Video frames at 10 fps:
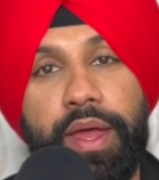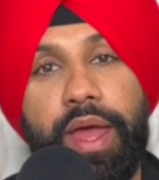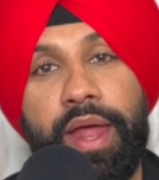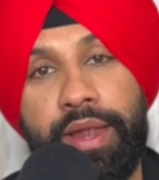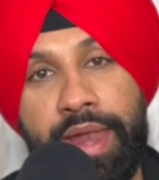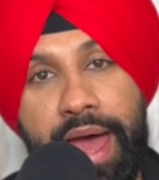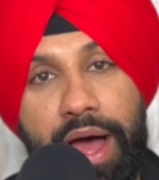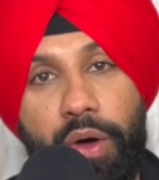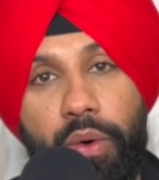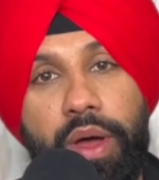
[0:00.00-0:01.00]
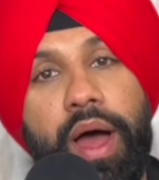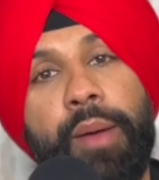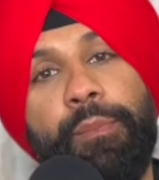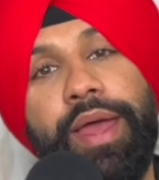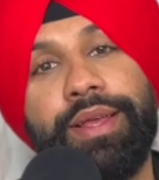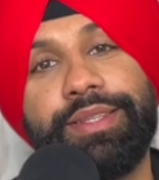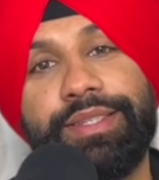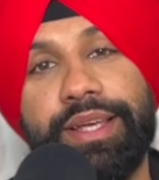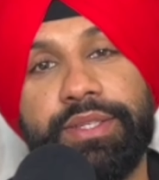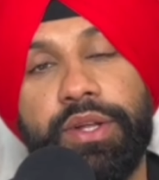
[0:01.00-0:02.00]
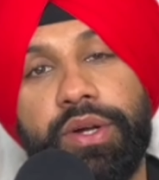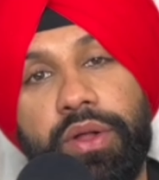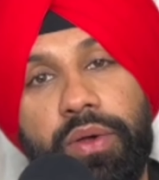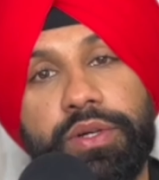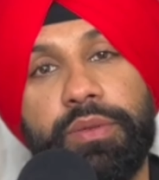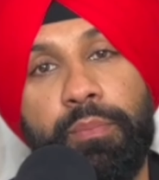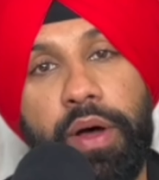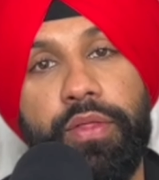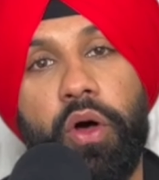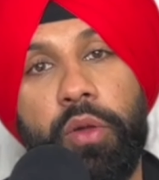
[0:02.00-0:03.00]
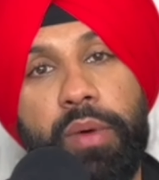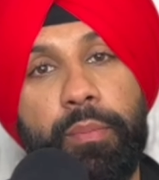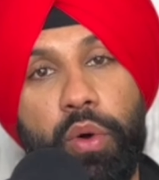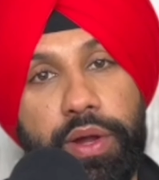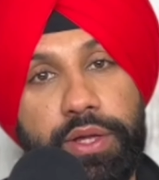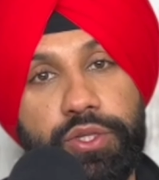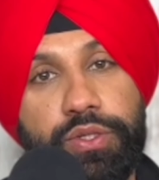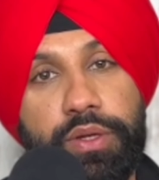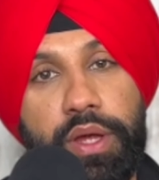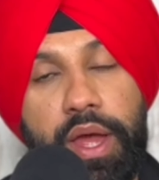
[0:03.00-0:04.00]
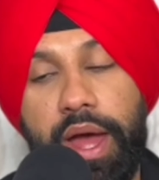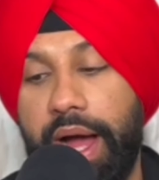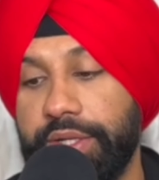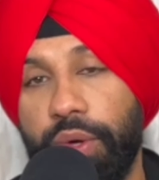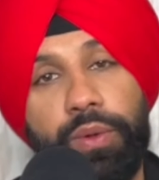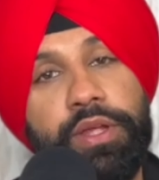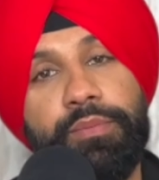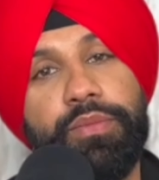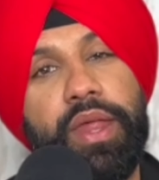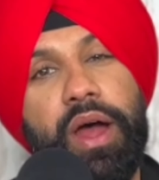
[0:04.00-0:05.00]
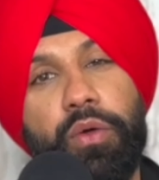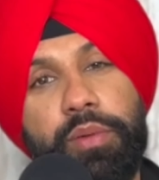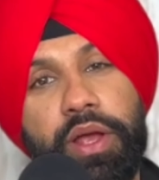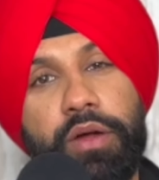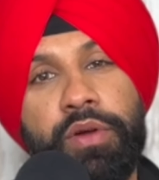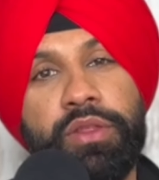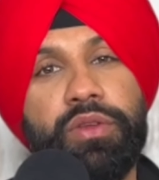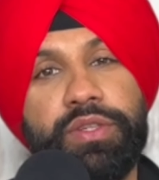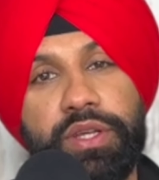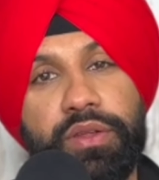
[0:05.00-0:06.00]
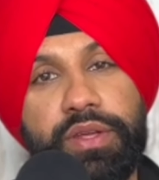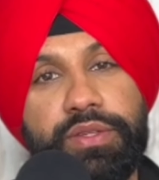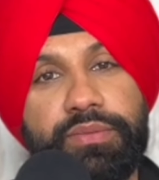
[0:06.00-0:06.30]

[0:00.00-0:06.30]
And now I'm paying $600 a month on my mortgage. I told him that I would be covering the utilities,